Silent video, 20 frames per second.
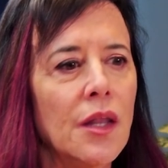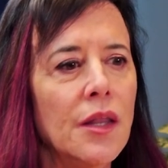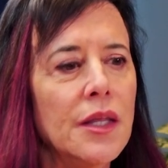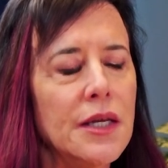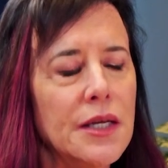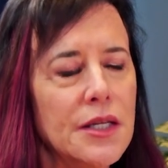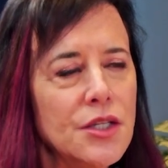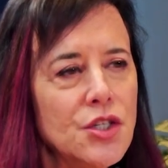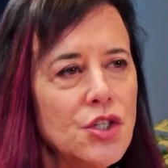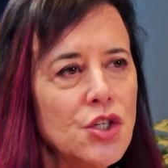
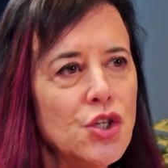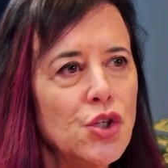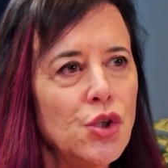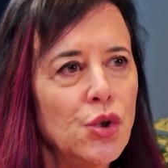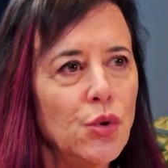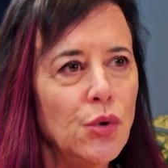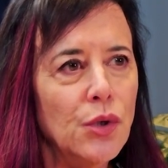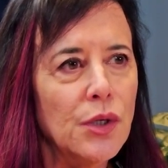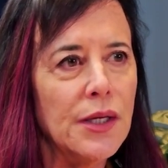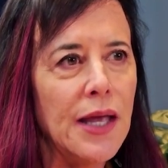the
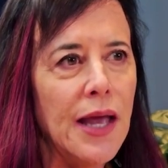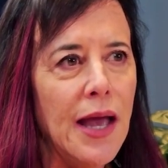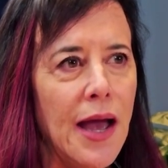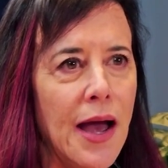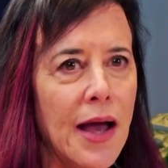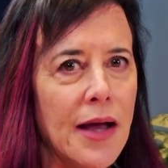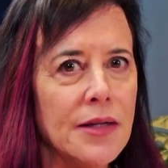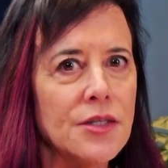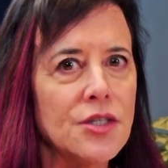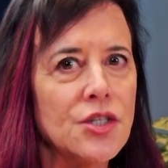Institute
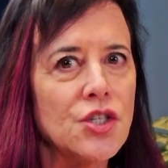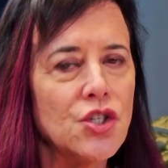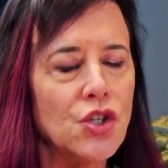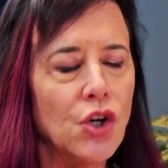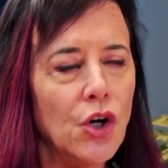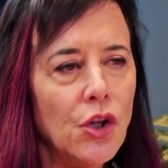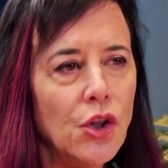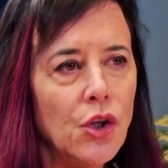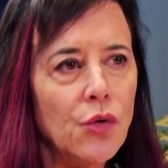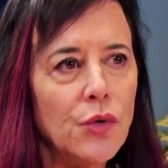can
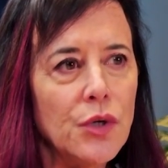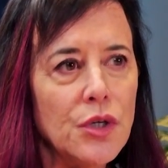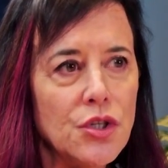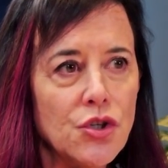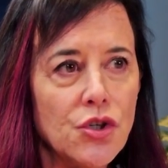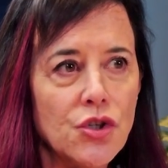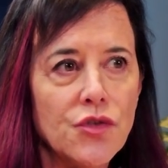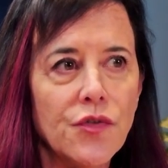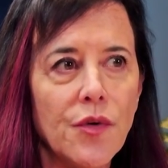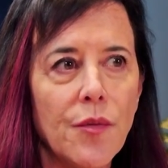start the research